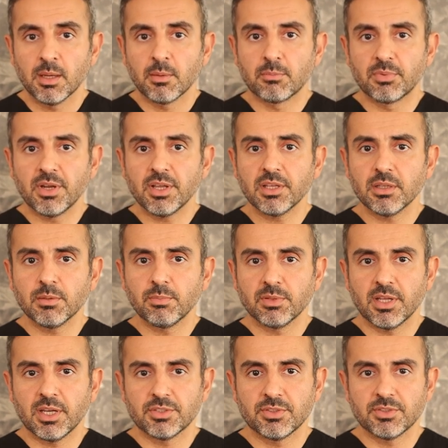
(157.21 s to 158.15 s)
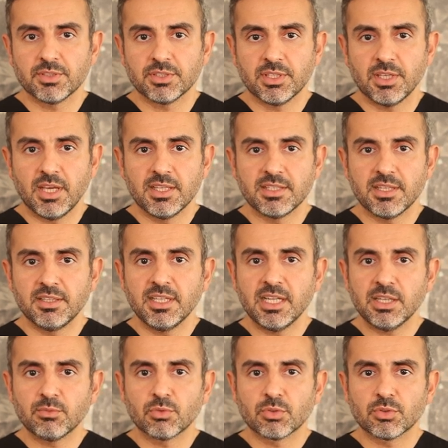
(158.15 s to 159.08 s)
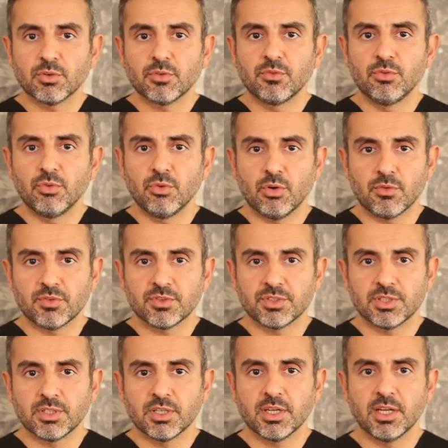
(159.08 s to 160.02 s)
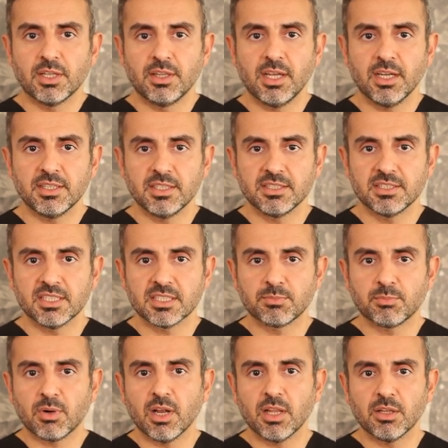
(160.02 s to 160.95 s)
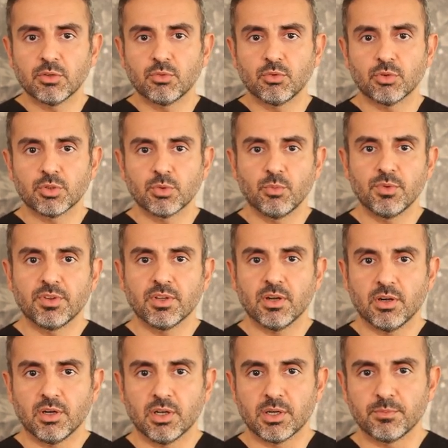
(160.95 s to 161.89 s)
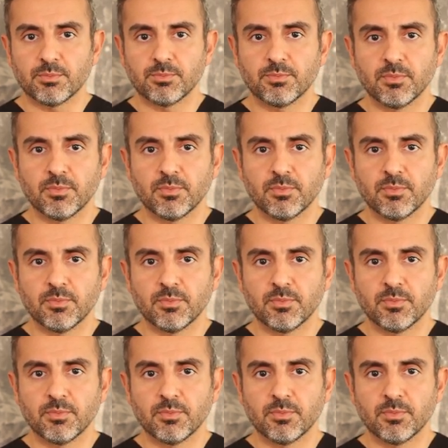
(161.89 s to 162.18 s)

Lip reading: Brachial plexus is a network of nerves connecting the spinal cord with the arm.